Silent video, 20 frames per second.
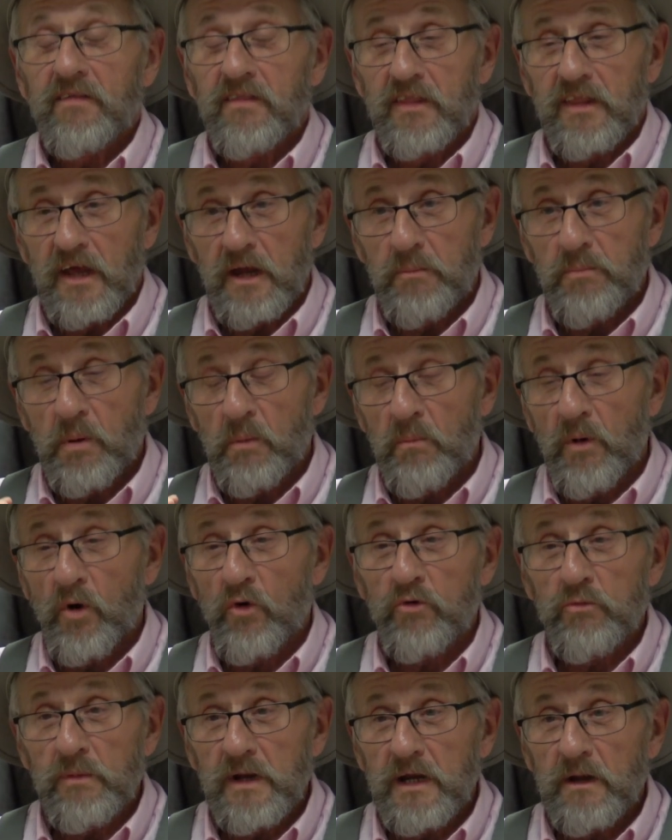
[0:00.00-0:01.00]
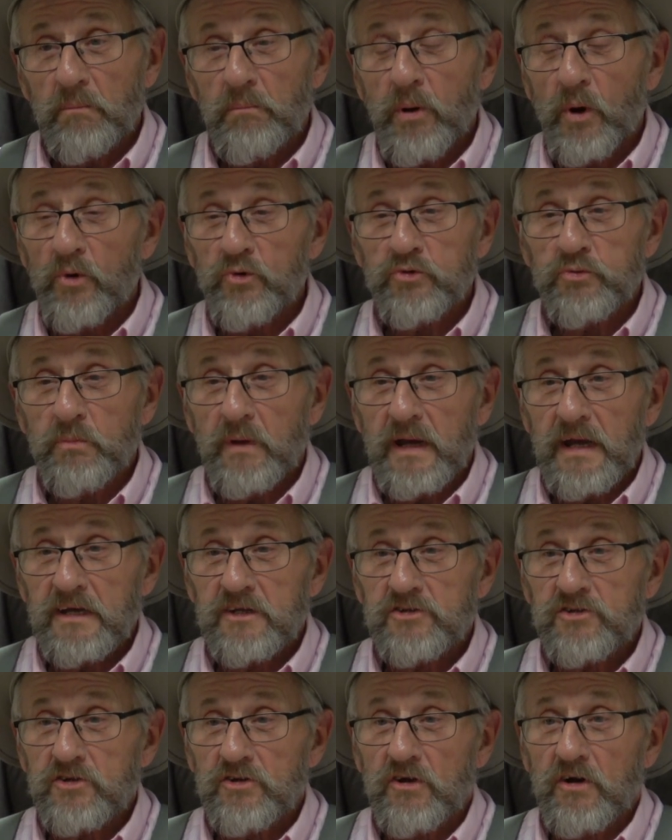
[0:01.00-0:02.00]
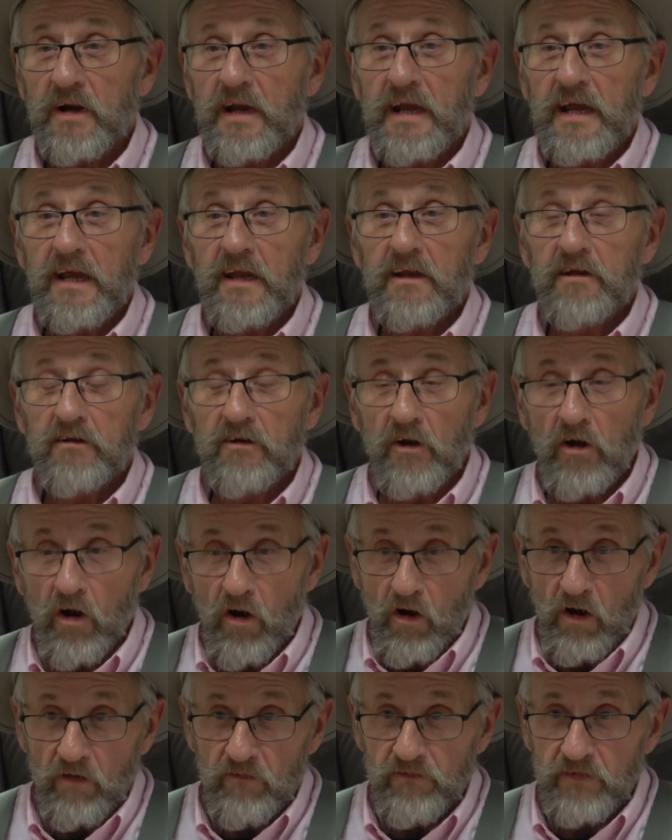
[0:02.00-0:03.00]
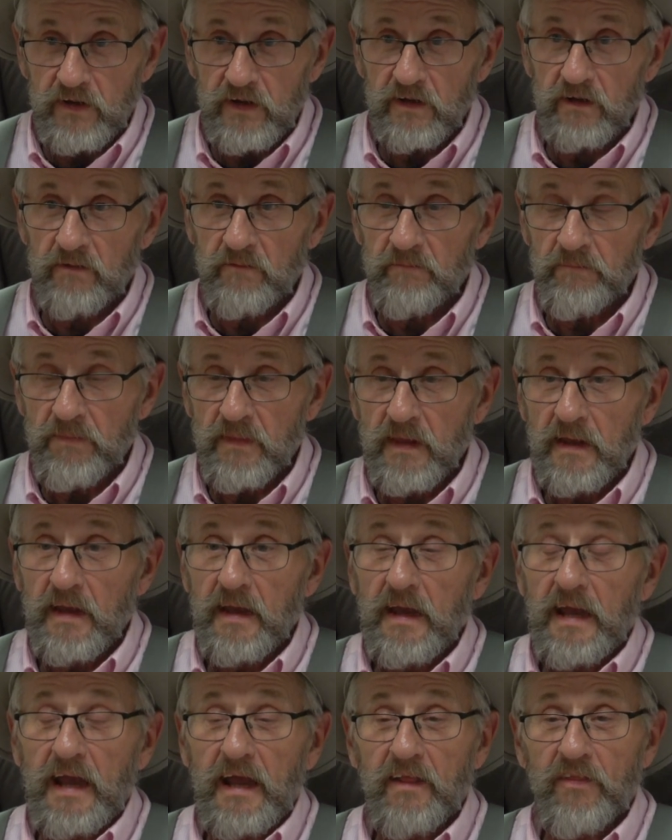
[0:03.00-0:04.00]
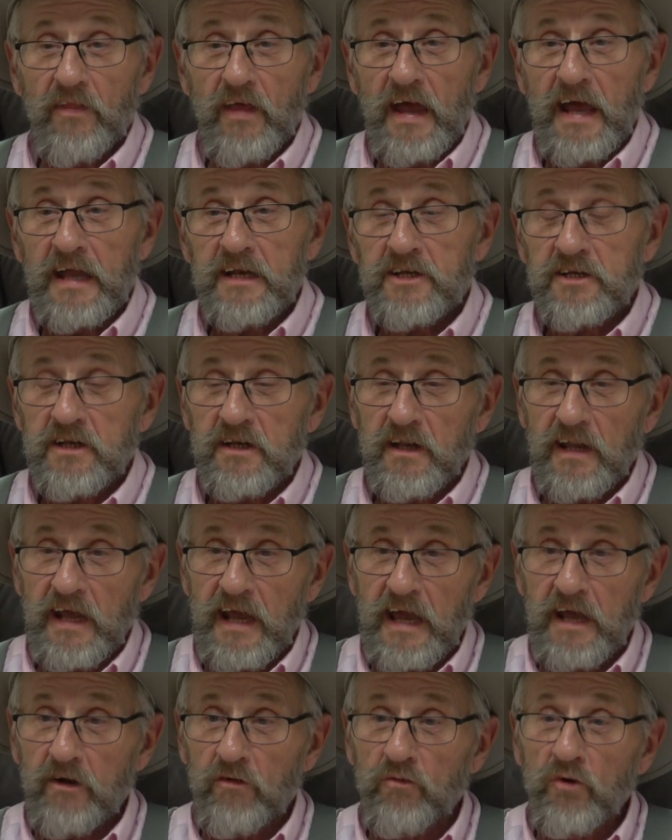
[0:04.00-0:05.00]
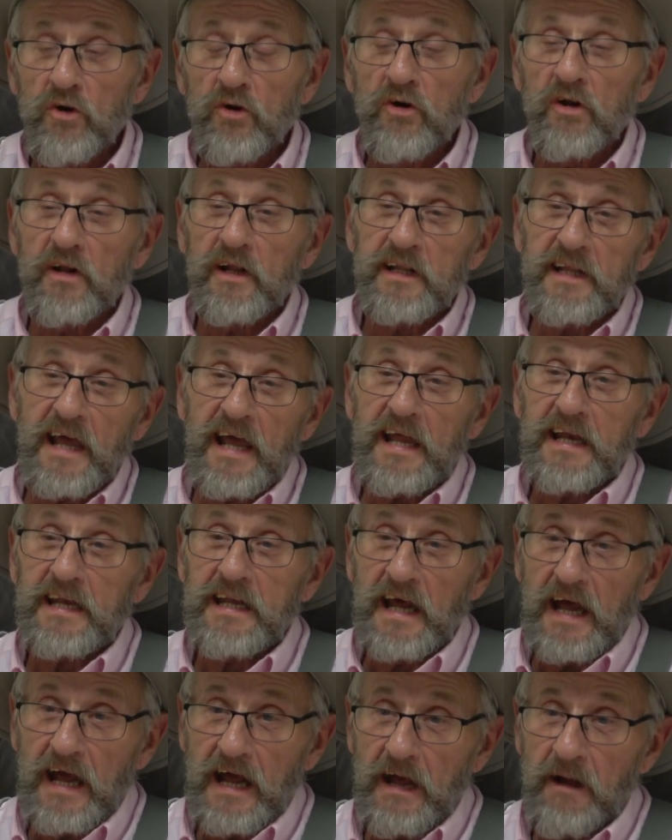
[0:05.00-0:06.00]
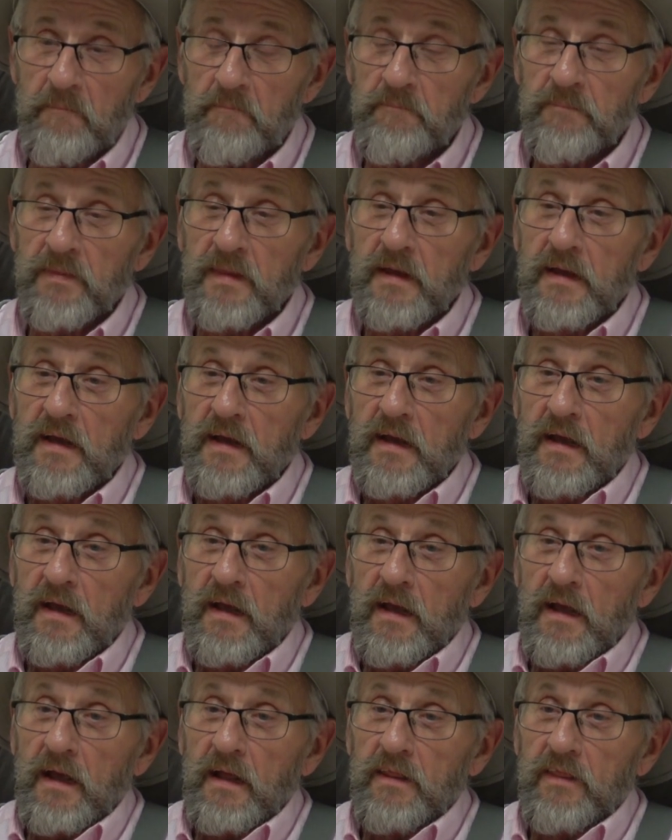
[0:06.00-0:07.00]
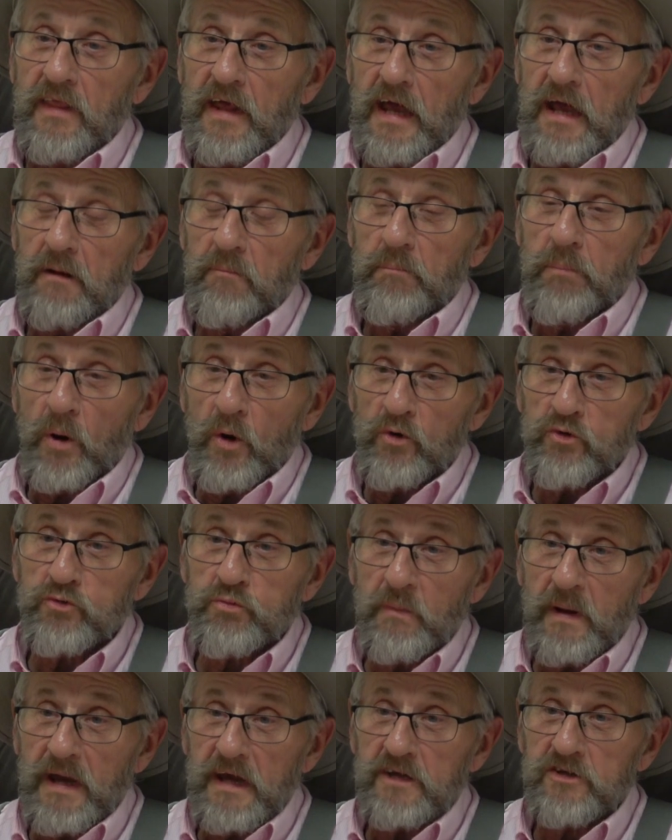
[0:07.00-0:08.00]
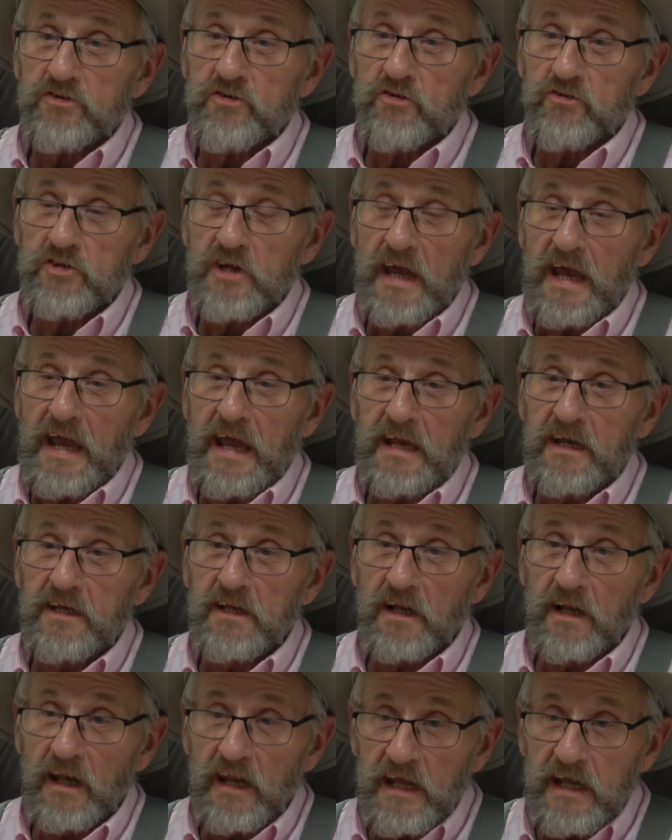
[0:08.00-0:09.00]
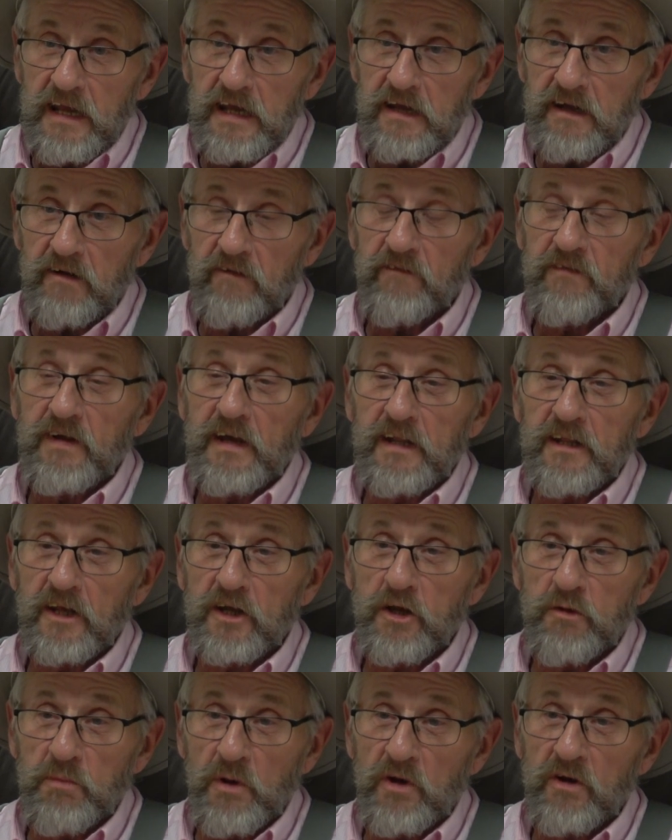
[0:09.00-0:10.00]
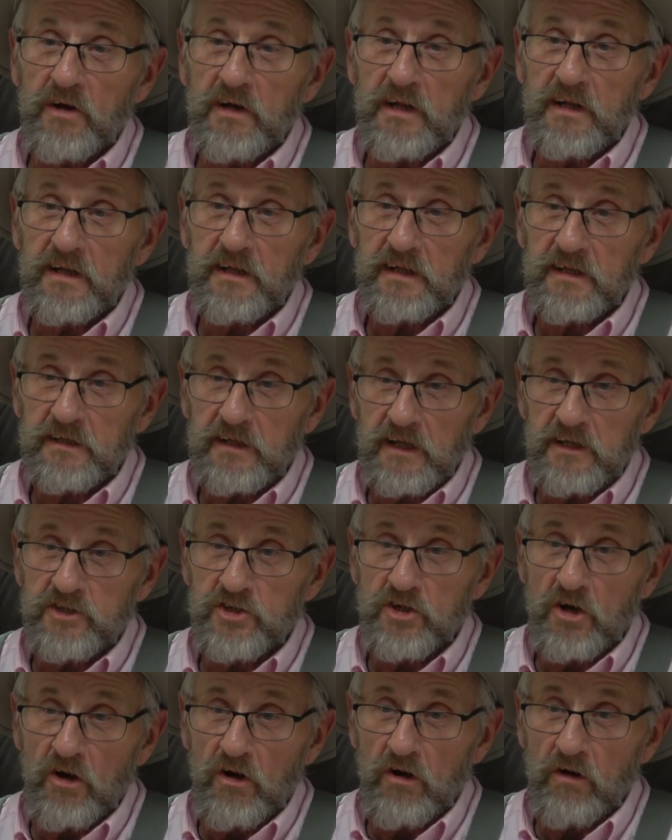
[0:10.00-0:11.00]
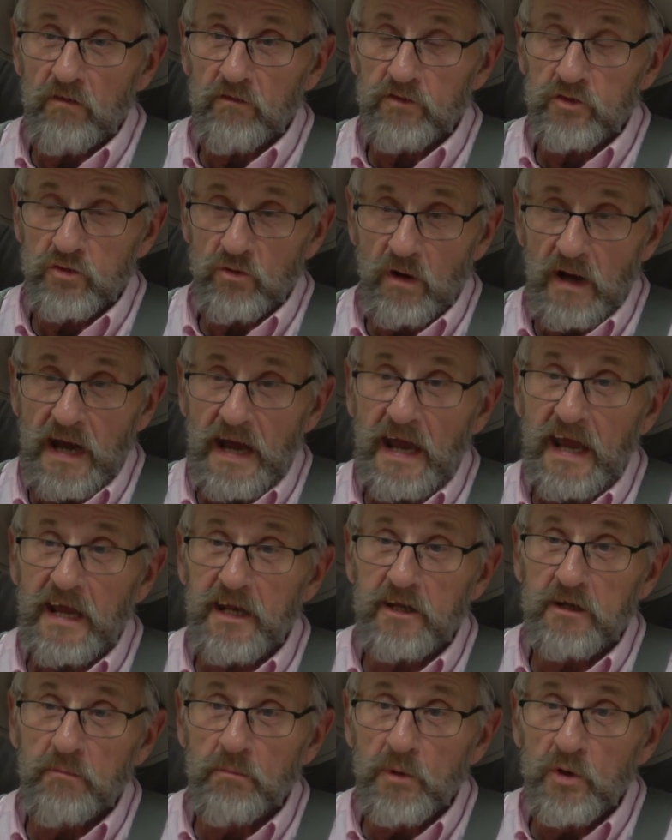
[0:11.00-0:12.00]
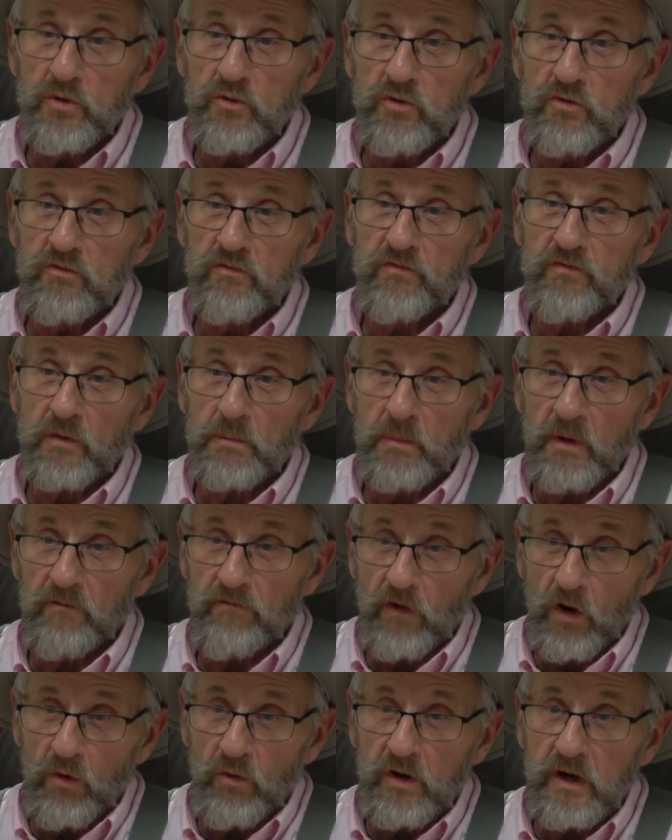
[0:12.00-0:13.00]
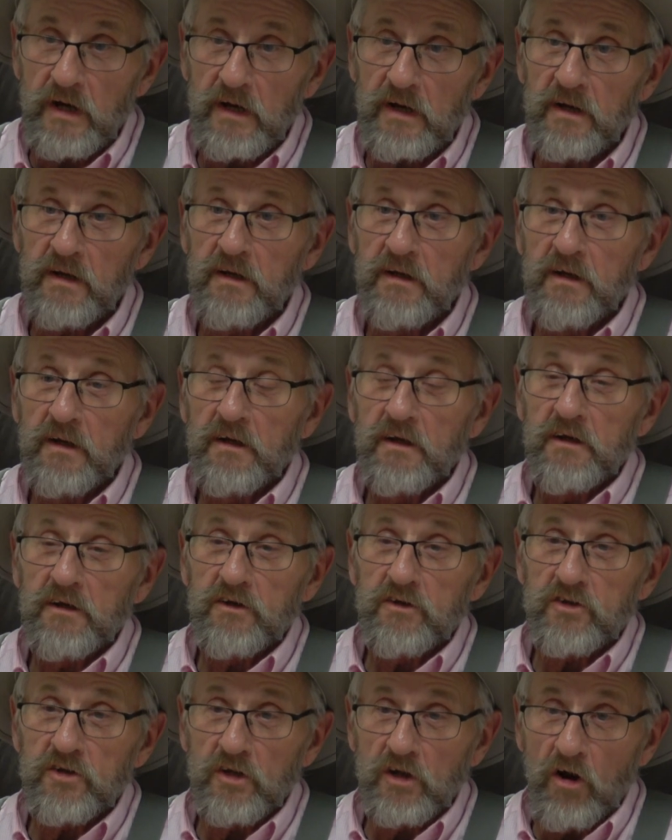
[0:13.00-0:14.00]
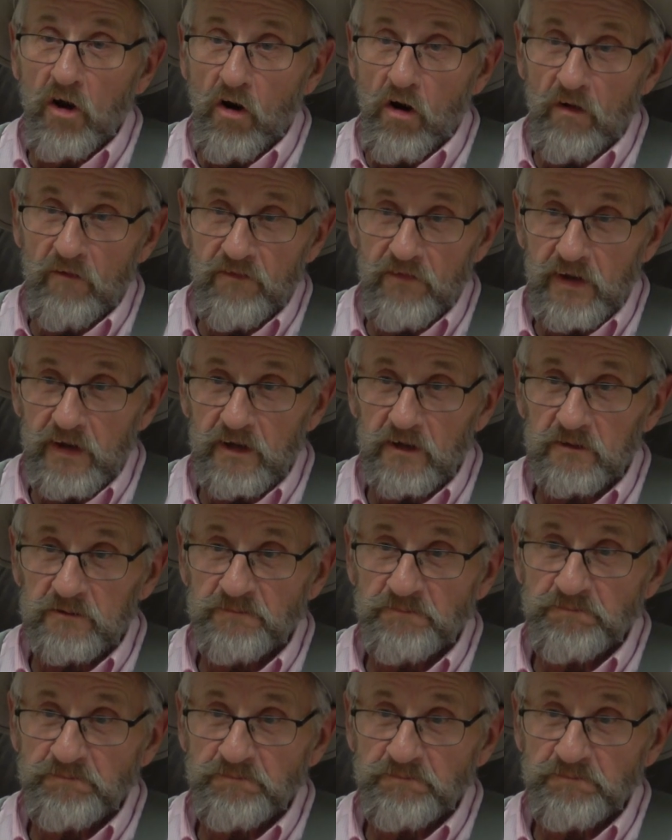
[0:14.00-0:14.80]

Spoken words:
they promoted me to postmaster in Garfield. And that they had a rule at that time that postmasters had to live in the community that they served. So I had to move from Avoca to Garfield.